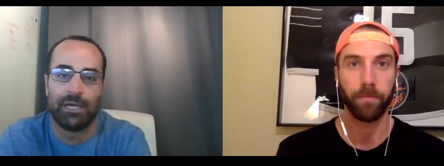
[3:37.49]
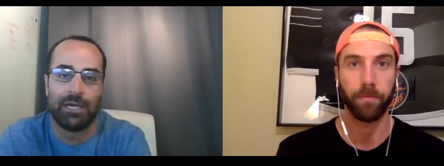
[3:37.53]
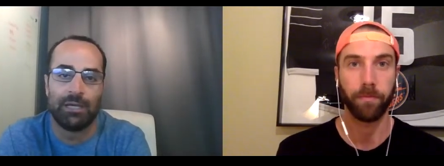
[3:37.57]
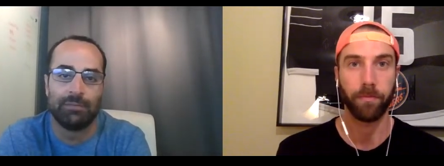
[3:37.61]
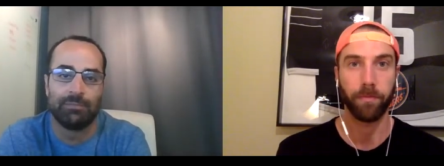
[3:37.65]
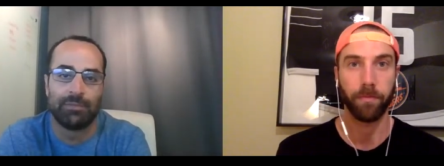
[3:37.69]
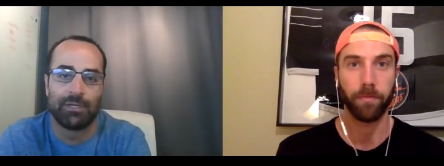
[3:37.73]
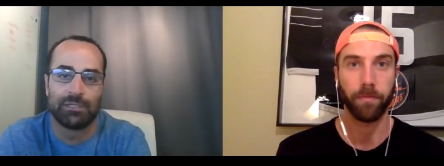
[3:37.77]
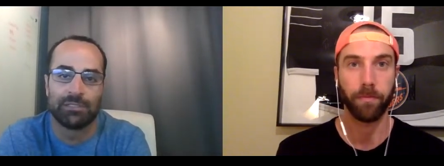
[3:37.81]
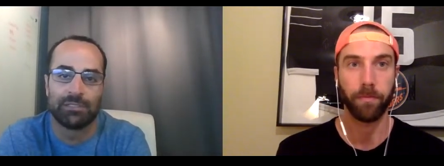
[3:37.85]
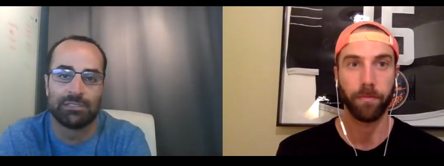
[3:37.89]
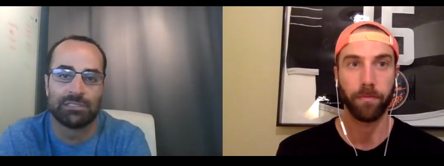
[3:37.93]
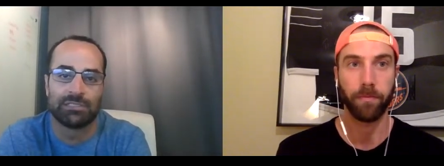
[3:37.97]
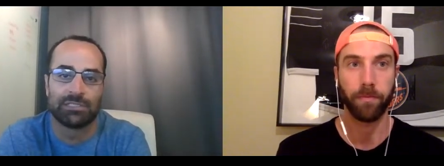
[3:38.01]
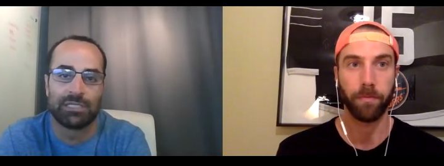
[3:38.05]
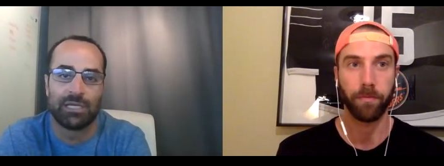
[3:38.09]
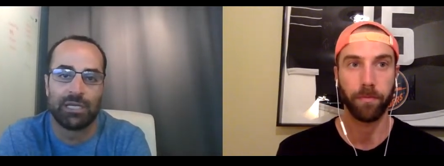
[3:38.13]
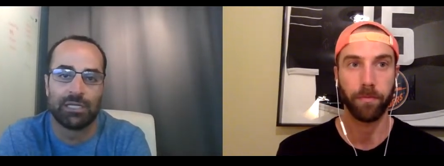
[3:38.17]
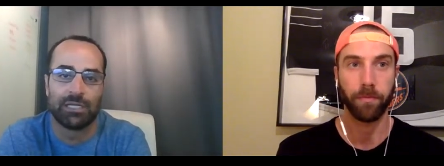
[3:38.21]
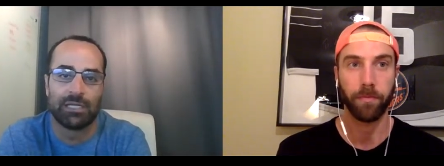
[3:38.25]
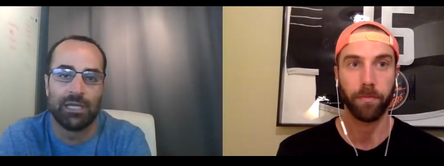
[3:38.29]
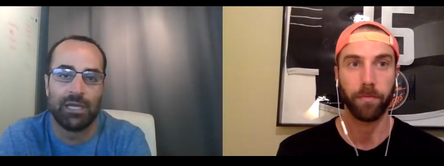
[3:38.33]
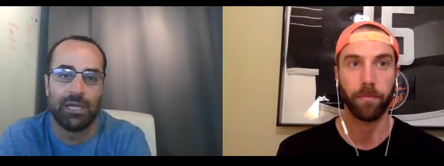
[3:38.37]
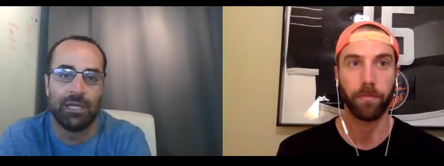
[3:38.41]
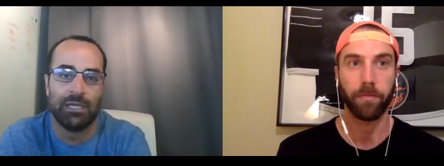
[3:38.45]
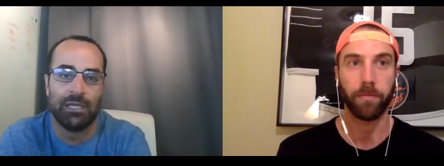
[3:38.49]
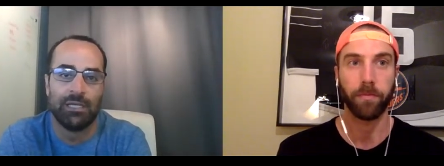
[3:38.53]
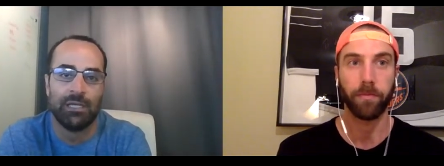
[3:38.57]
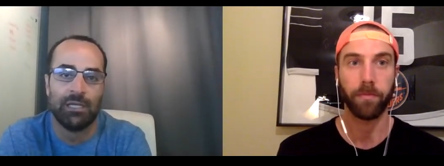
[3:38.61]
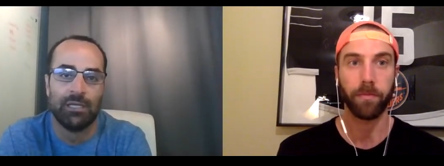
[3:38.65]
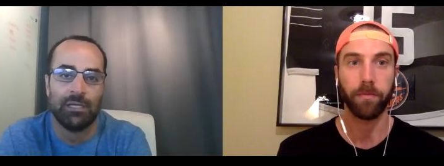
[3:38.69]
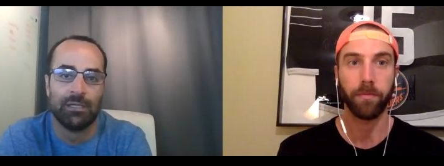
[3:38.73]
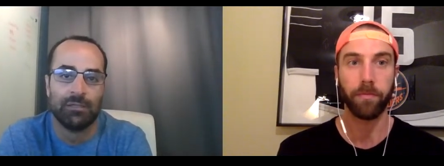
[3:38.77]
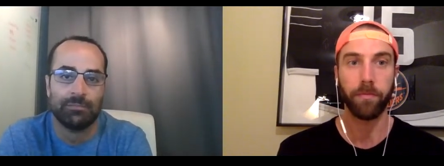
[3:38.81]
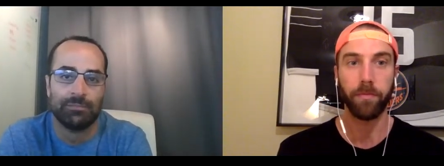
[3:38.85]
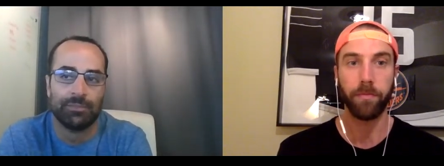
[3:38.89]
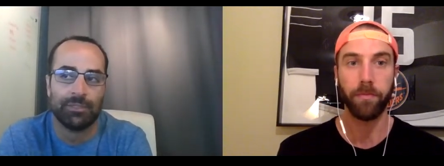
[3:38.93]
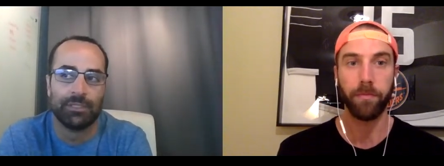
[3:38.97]
Speaker 1: I'm not a design guy,
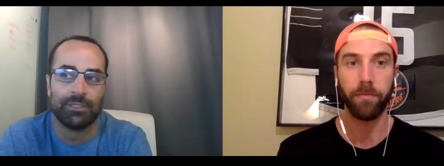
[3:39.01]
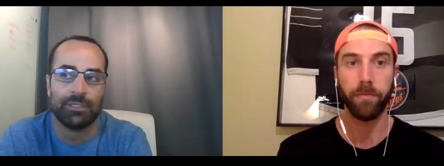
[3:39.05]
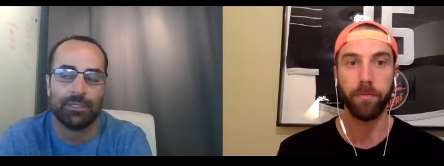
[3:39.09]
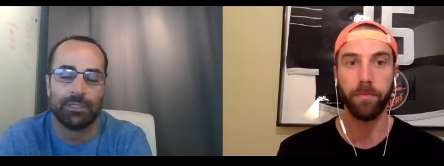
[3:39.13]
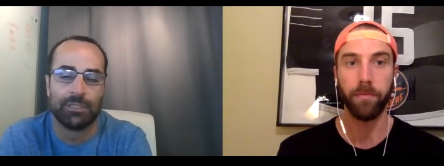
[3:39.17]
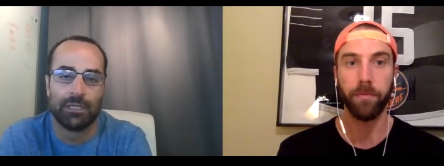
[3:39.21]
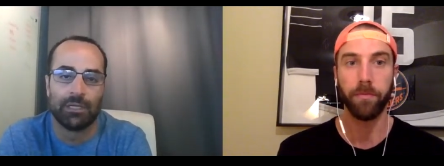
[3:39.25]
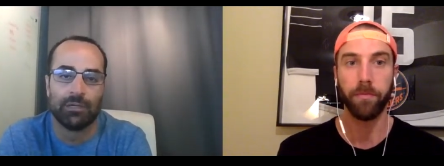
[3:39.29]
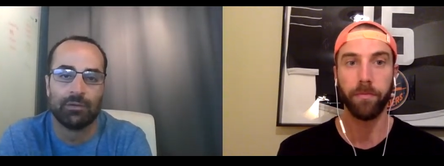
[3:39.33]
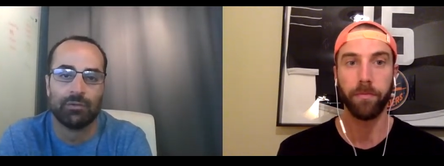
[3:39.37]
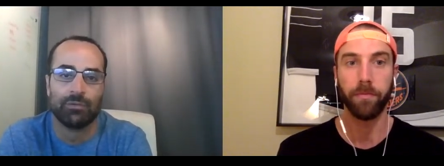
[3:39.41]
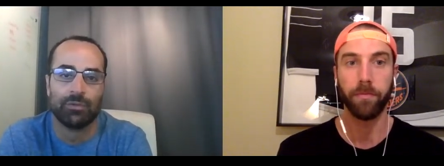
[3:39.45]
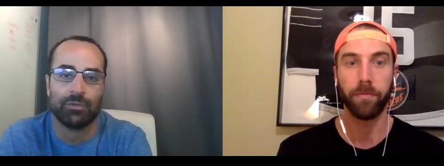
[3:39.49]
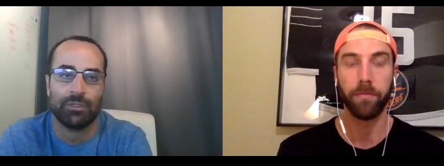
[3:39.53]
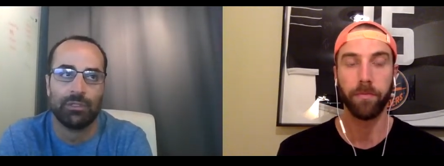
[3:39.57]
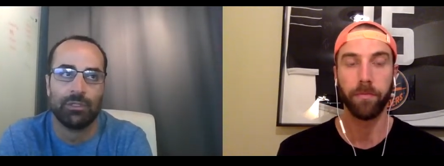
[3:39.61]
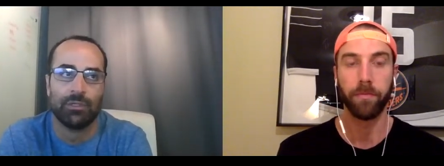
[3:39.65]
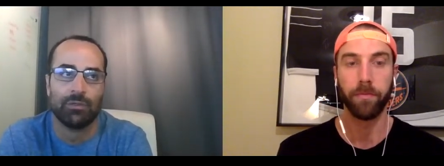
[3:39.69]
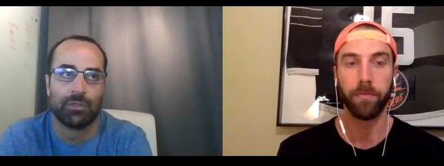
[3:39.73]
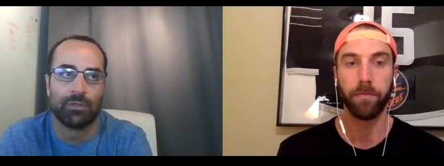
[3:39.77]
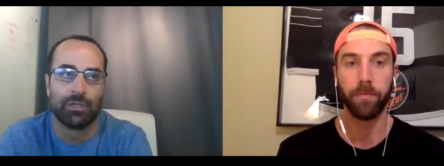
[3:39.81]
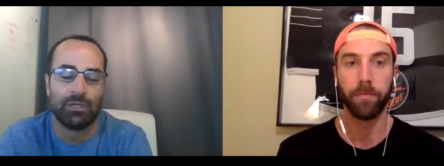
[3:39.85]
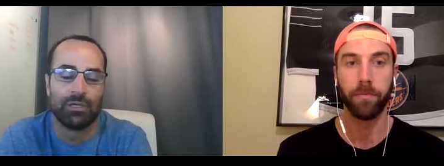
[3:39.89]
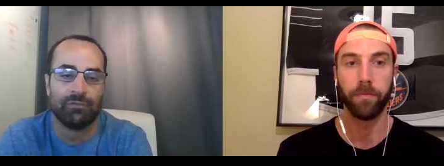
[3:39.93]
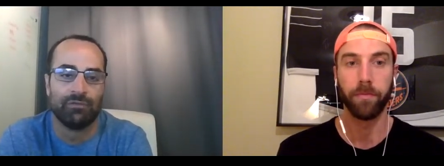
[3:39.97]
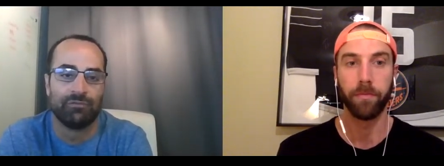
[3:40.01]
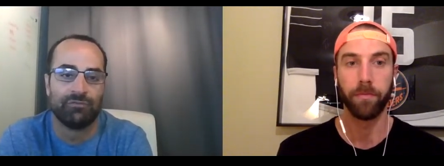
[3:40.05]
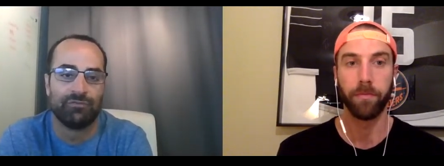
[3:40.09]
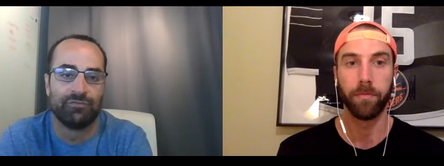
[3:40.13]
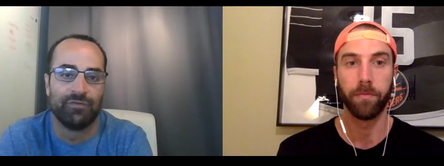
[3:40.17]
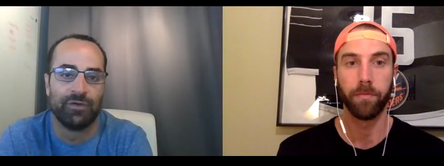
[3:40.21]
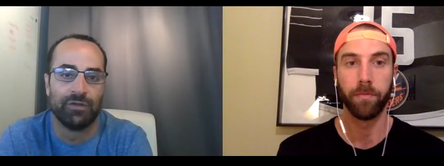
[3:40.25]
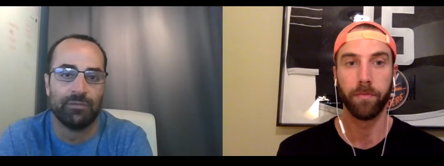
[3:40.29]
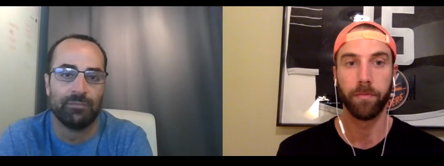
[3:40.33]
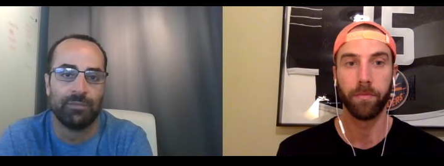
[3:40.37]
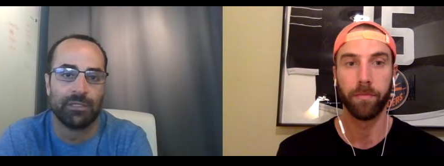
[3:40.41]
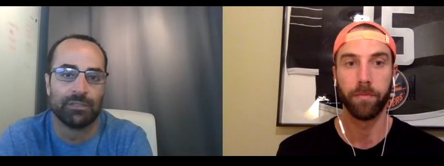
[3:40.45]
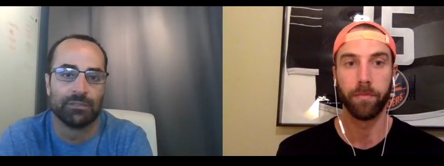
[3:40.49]
but I really know kind of the
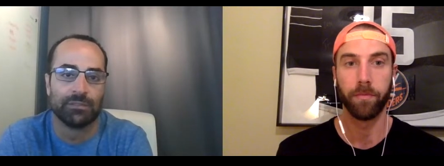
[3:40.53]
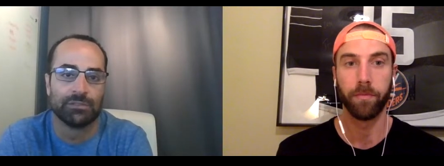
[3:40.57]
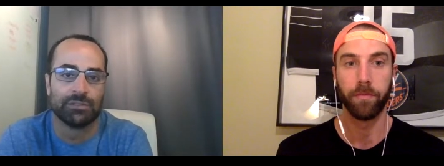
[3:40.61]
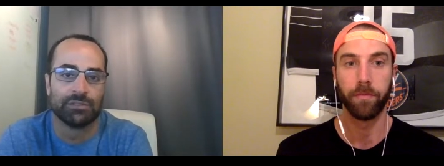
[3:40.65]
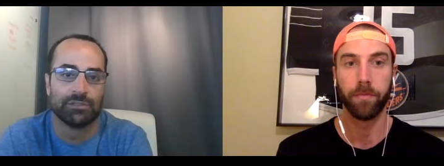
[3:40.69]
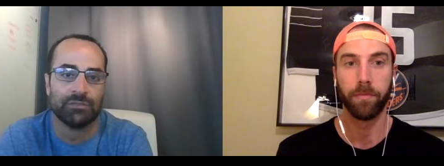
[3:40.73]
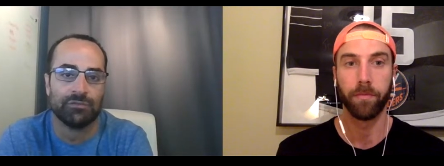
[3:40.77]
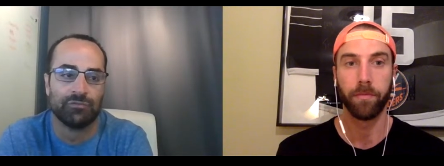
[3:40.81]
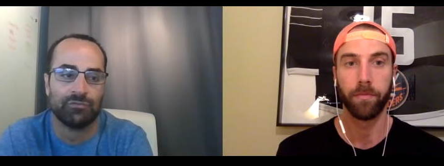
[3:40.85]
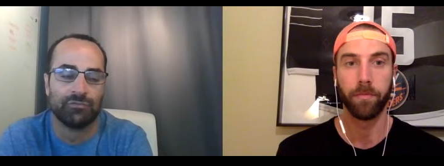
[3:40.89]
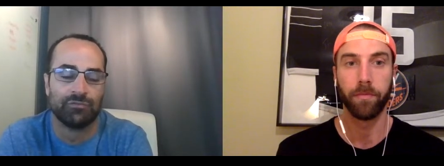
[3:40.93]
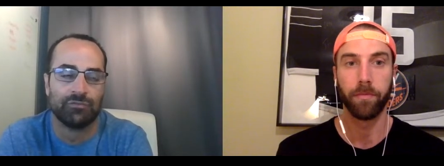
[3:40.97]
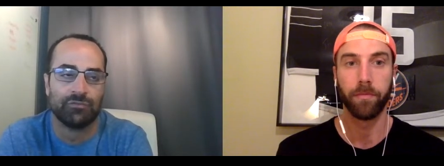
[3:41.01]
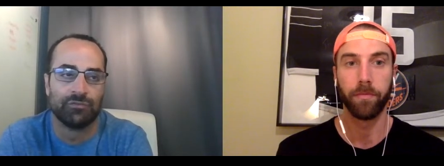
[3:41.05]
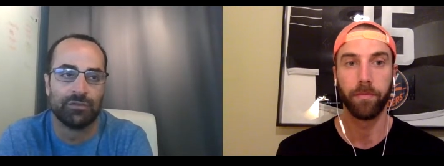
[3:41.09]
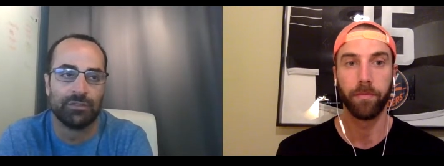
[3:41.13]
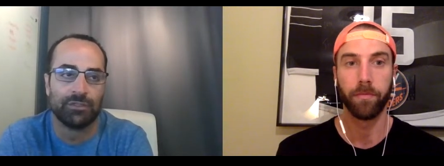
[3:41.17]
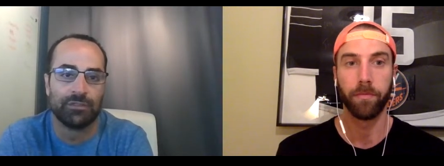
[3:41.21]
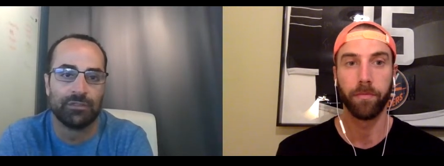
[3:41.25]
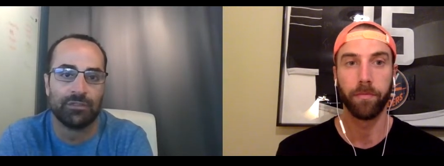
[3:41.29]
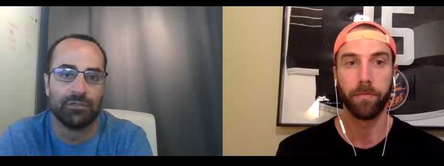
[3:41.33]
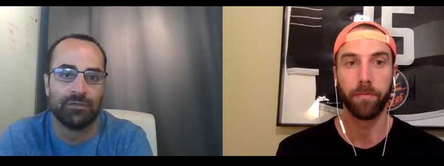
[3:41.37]
fundamentals of uh,